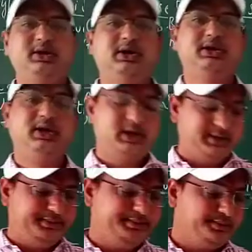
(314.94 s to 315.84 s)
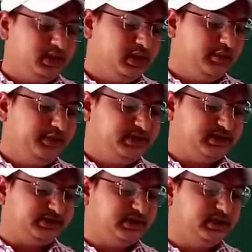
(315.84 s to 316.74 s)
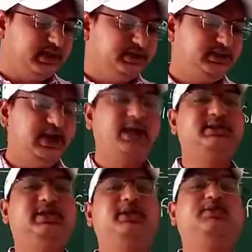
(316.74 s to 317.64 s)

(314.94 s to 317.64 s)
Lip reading: the B section, that is answer the